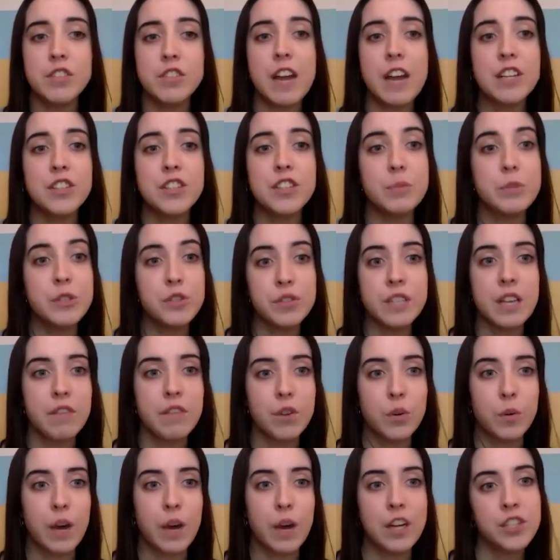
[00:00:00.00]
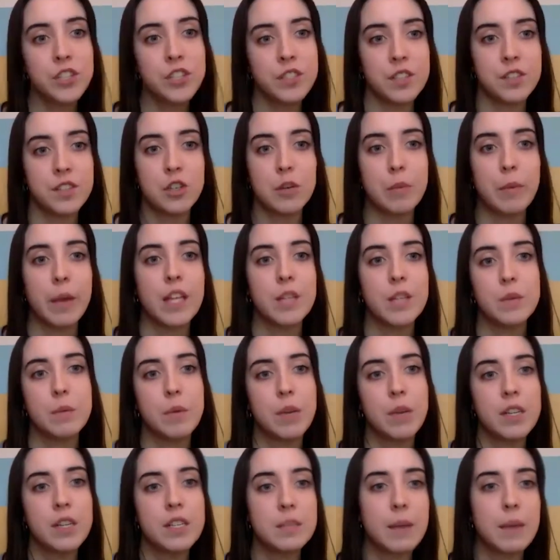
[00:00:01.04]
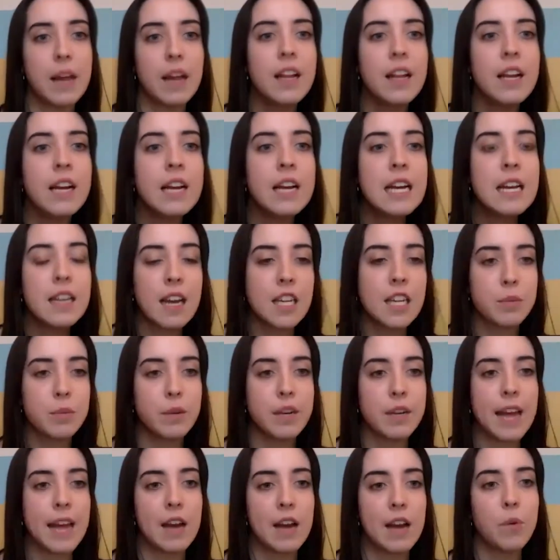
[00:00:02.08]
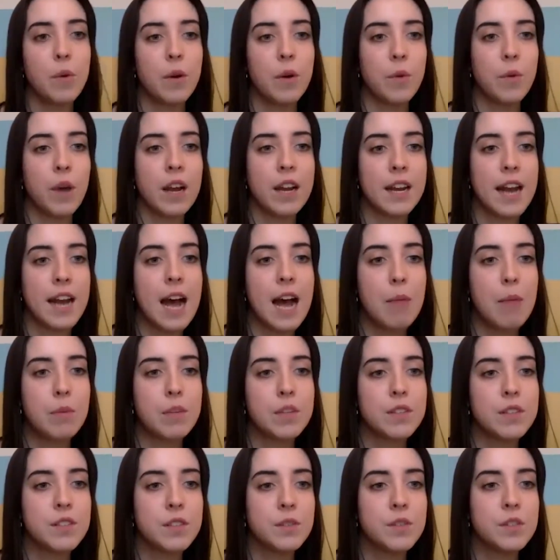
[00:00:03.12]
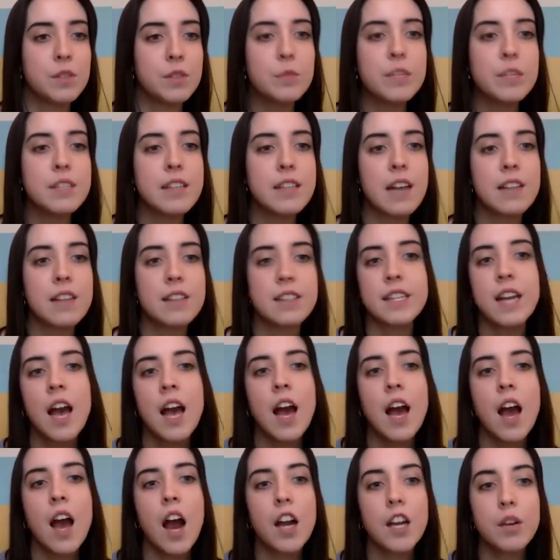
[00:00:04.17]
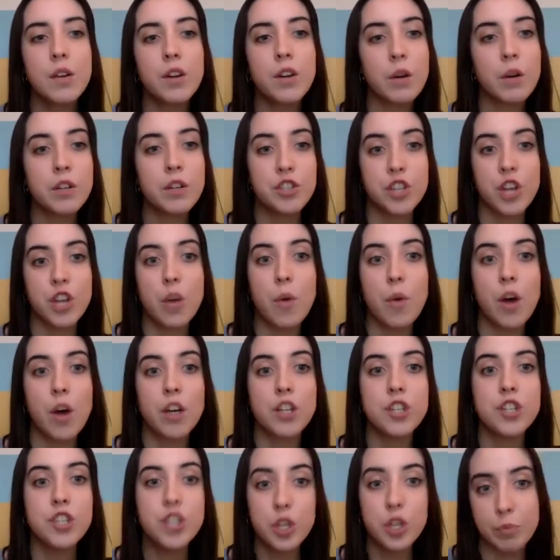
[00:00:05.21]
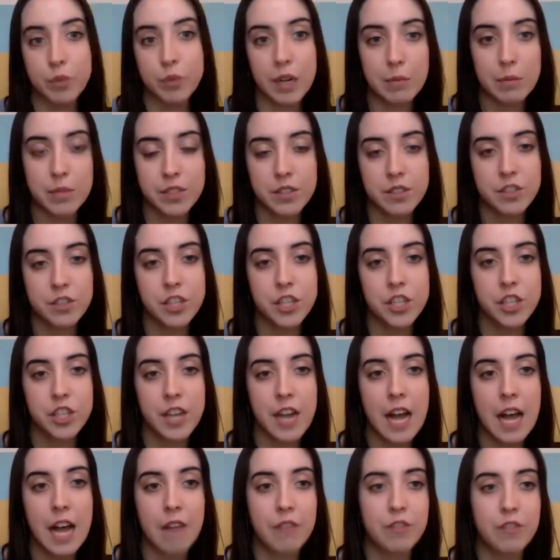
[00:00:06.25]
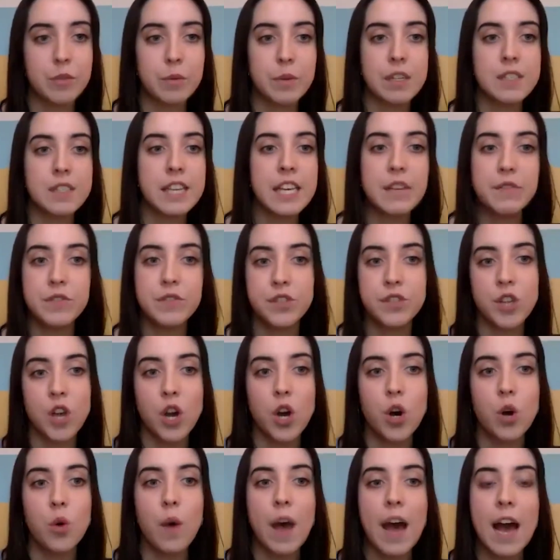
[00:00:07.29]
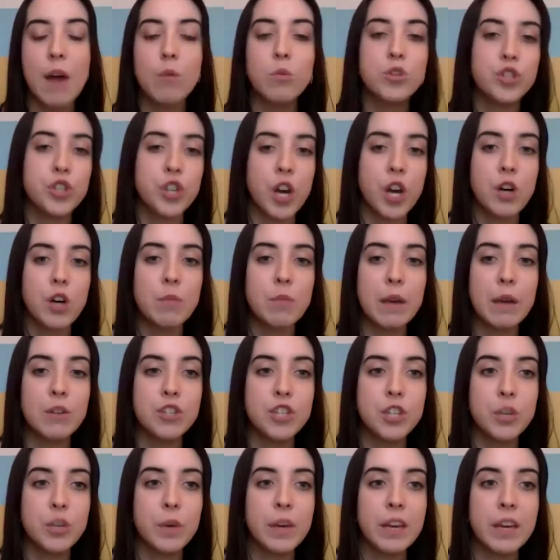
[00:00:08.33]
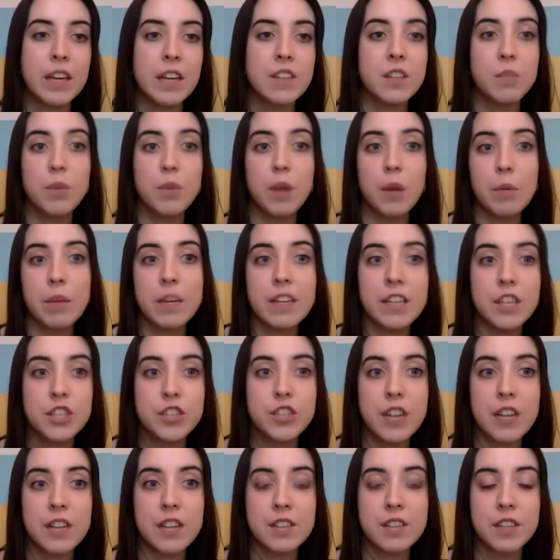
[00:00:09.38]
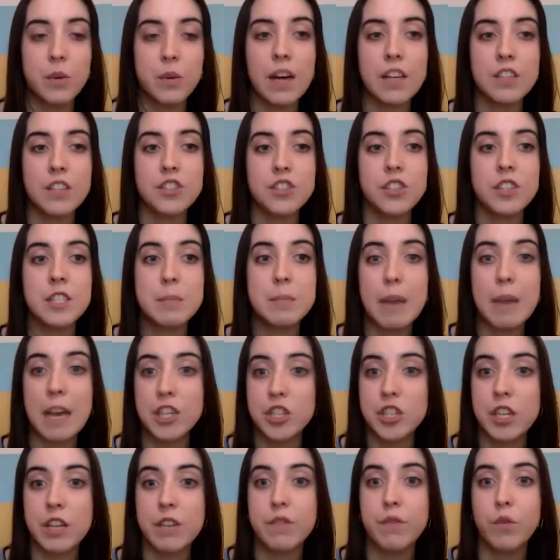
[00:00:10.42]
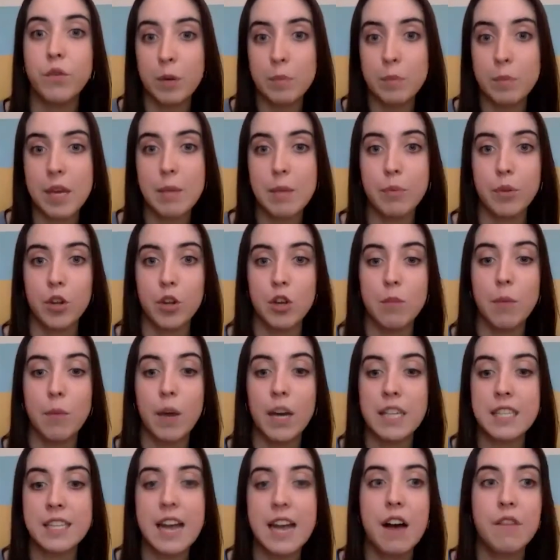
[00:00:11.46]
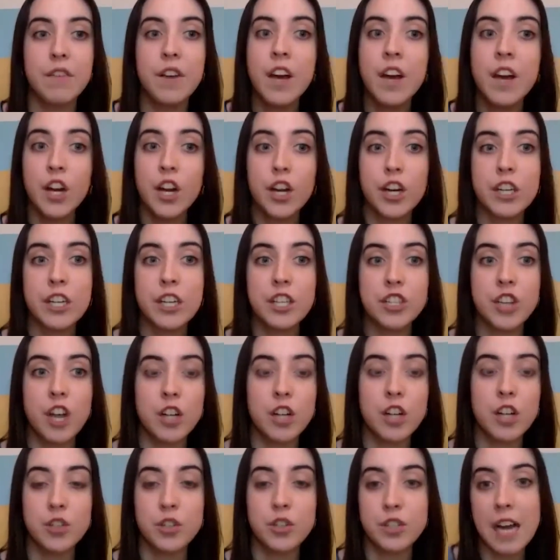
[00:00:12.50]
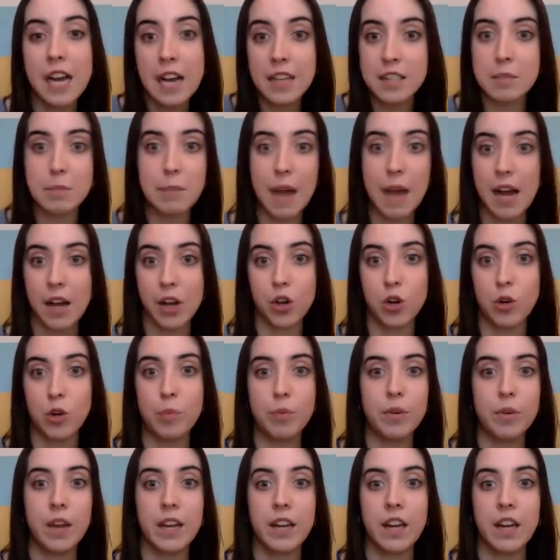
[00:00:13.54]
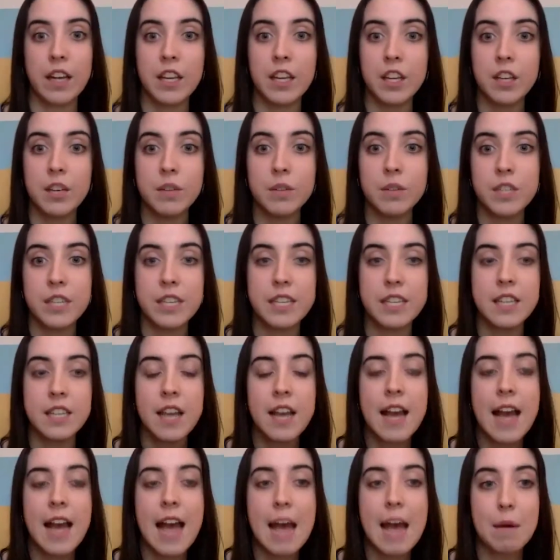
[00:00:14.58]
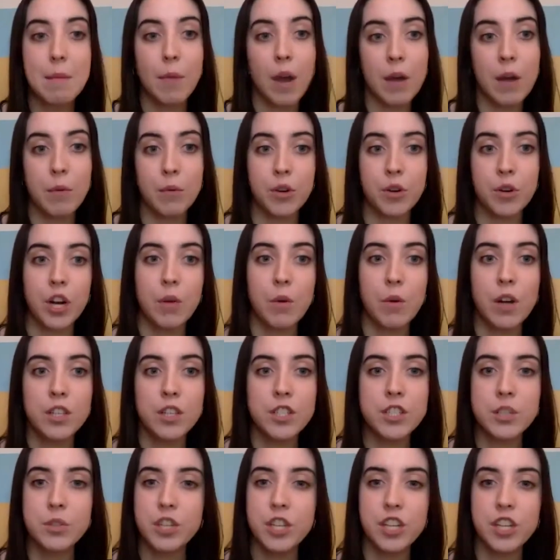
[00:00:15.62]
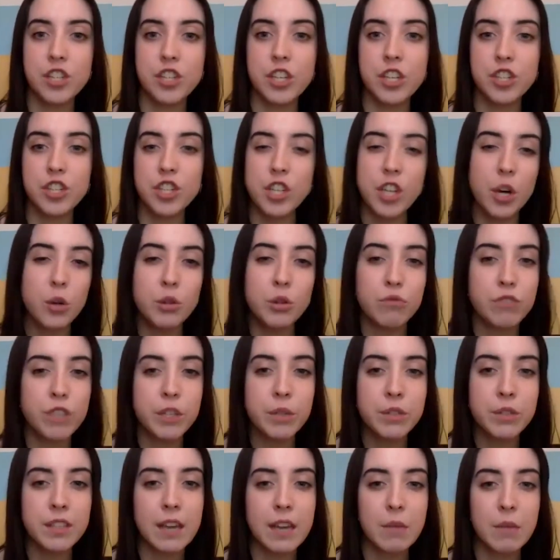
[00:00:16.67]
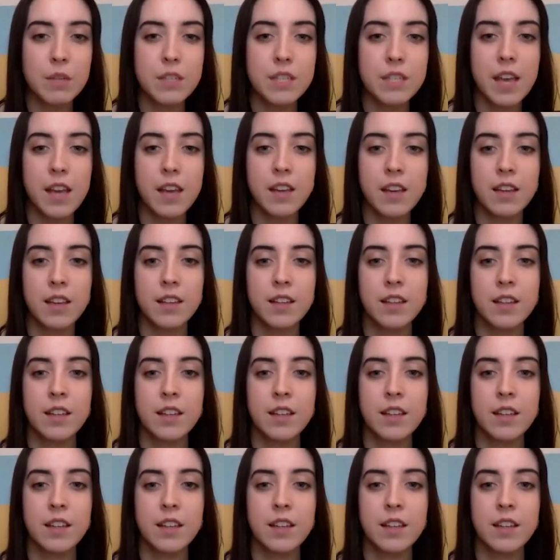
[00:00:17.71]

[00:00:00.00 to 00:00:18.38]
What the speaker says: direction. So we just have a question that's come in, so we might as well get to it now while it happens. So someone has asked, are you going to go on and do primary school teaching afterwards? If so, how would you go about doing it? So probably an interesting question, especially for people who might have early childhood as a backup, like you did, and might want to go on to do teaching. Do you know the route that would take?